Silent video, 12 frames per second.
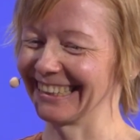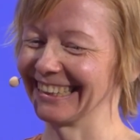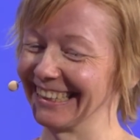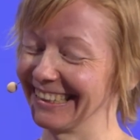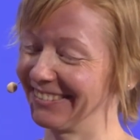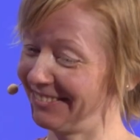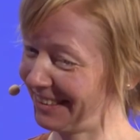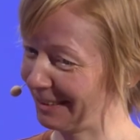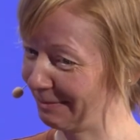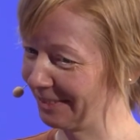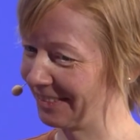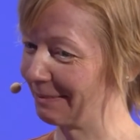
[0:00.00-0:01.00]
Like, some
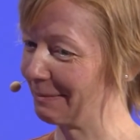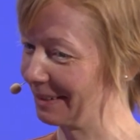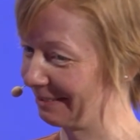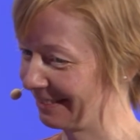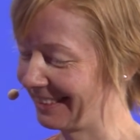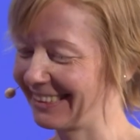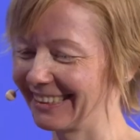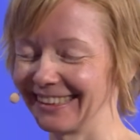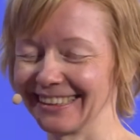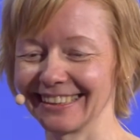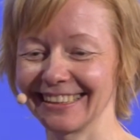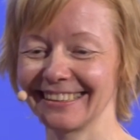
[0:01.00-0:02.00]
of them are on
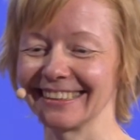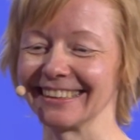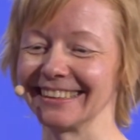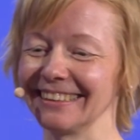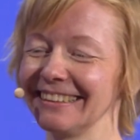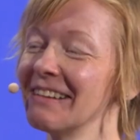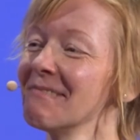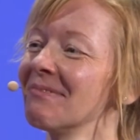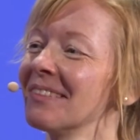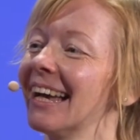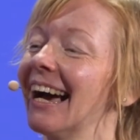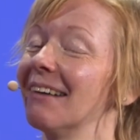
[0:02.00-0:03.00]
Solana testnet,
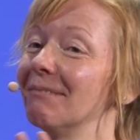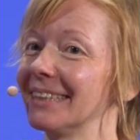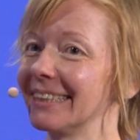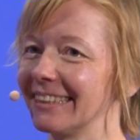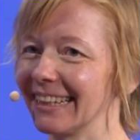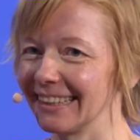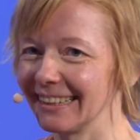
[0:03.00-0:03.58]
but then